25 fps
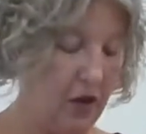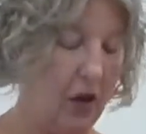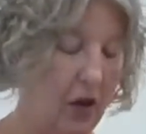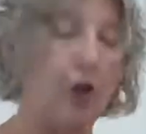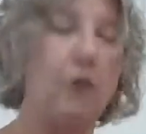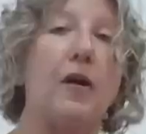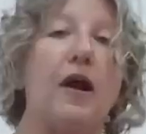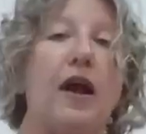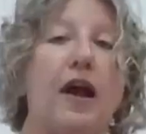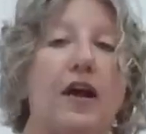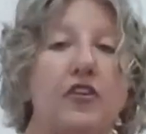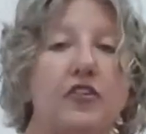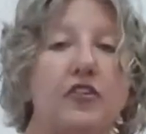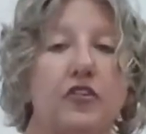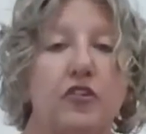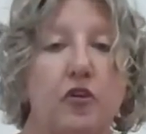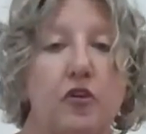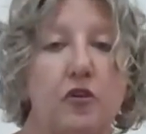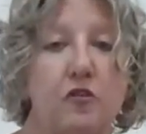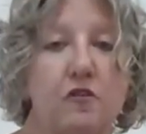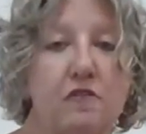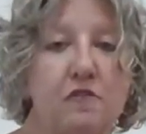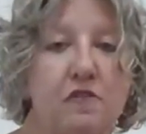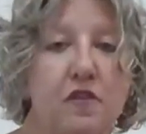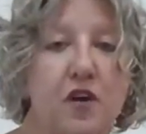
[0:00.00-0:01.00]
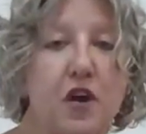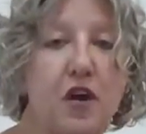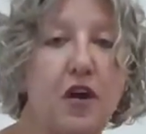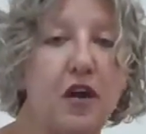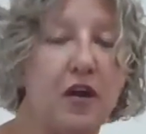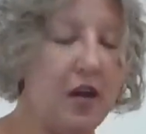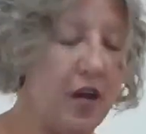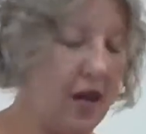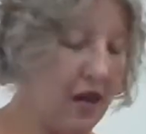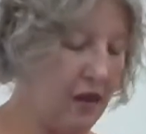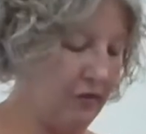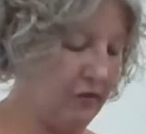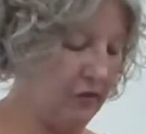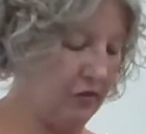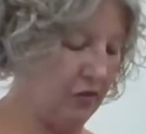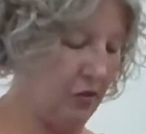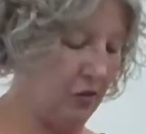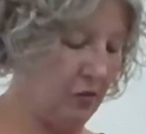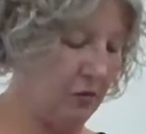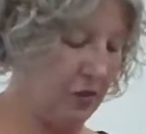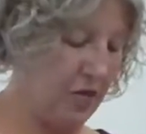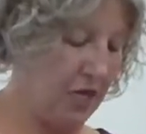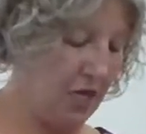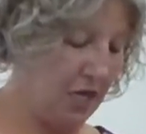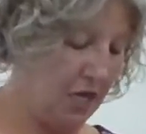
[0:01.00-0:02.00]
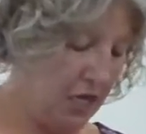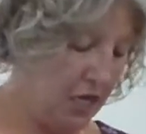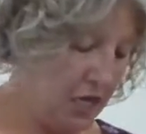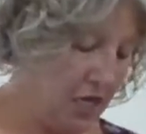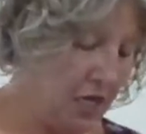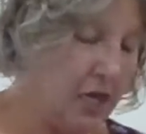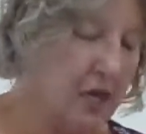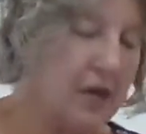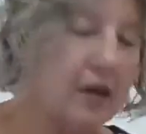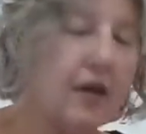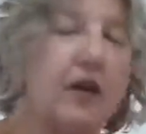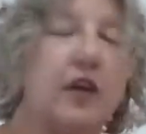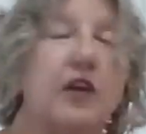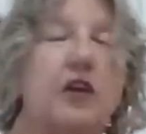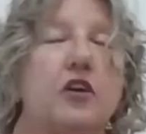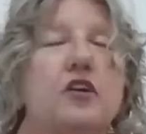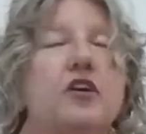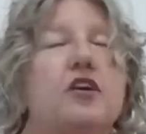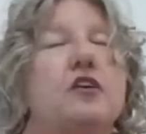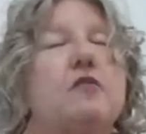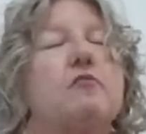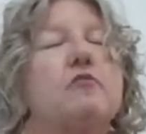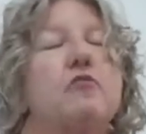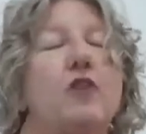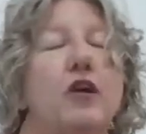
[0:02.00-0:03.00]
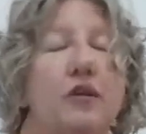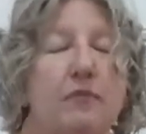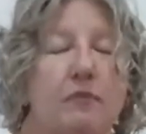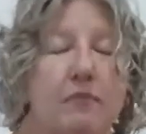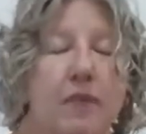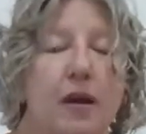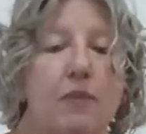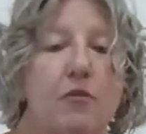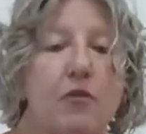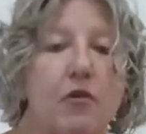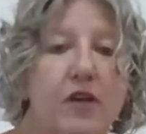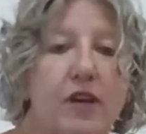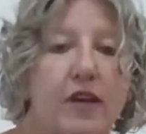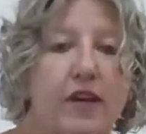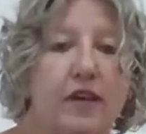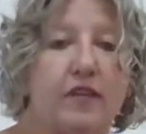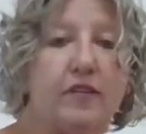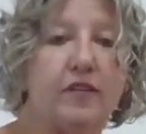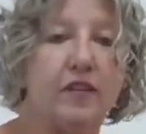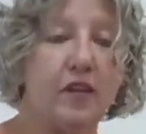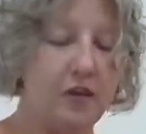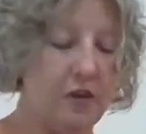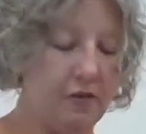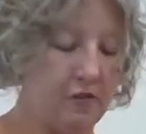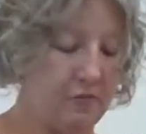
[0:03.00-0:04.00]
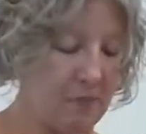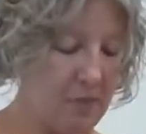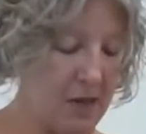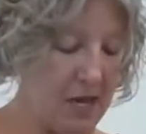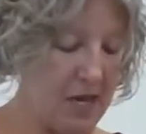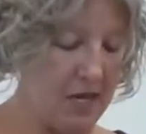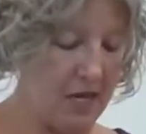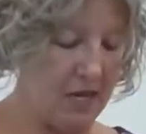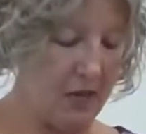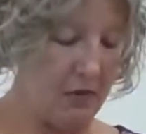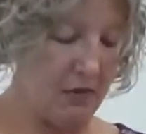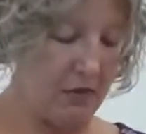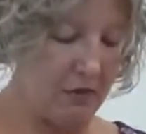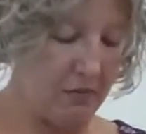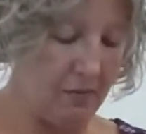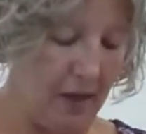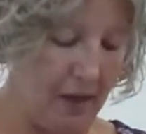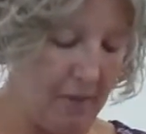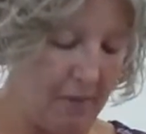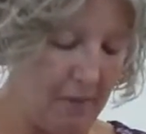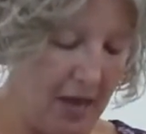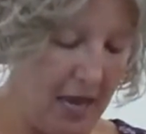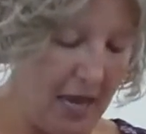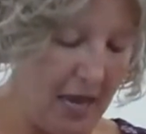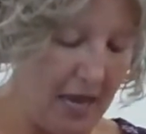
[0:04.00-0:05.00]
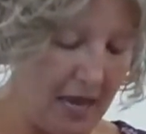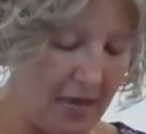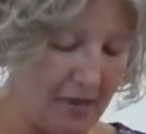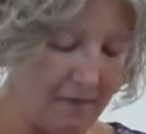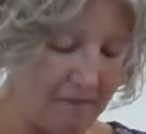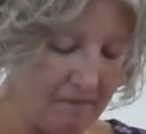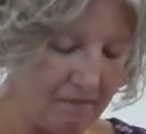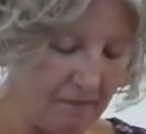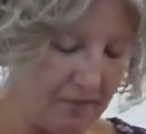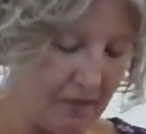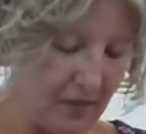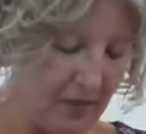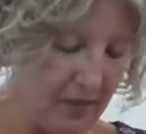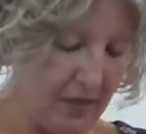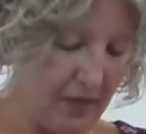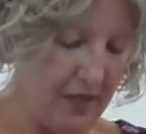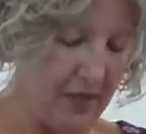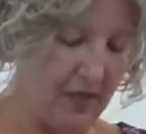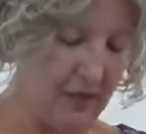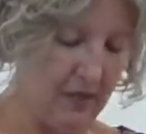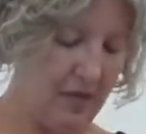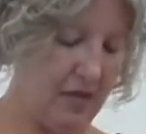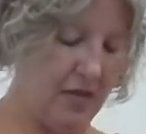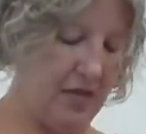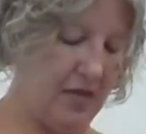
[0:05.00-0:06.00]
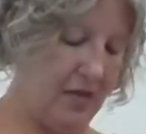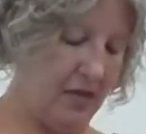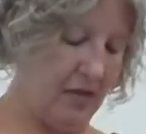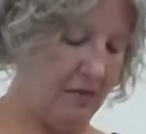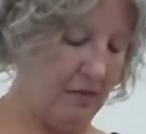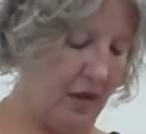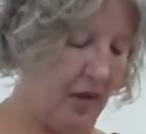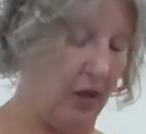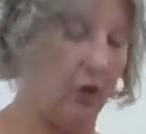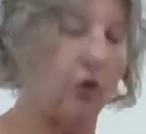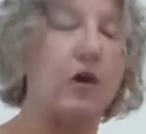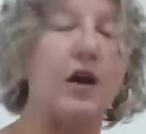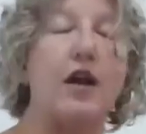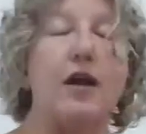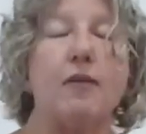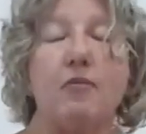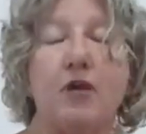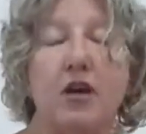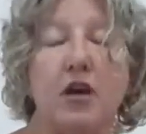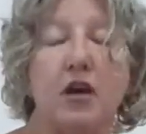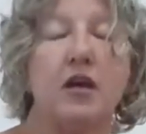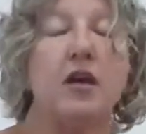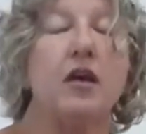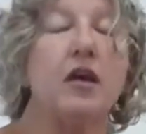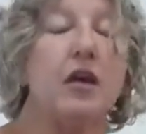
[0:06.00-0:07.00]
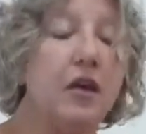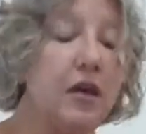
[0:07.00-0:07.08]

Oh my gosh, so fun. I have so many good memories of baking with my mom, and my grandma.